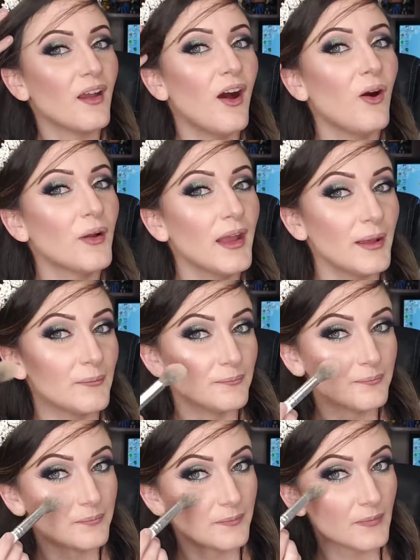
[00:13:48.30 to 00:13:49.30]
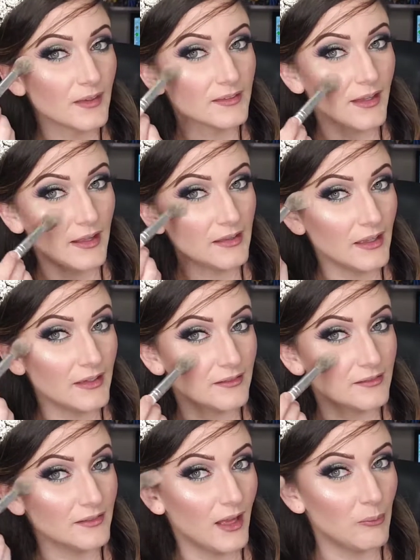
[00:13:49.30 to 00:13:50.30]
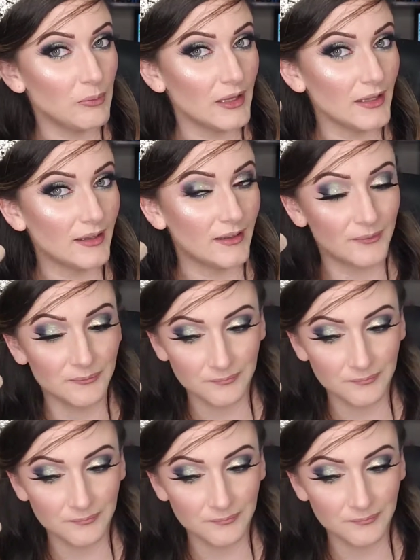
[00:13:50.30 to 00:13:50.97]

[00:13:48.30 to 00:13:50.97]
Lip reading: Okay, this highlight is not playing.